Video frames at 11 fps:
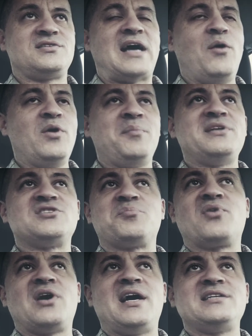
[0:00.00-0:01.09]
I wouldn't be
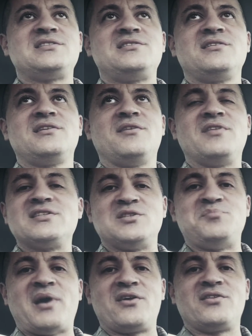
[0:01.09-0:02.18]
surprised if this is
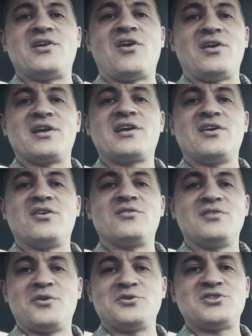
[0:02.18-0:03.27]
better than Hard to Kill.
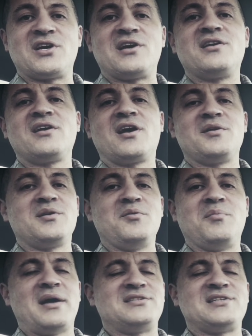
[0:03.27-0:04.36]
No shit. You might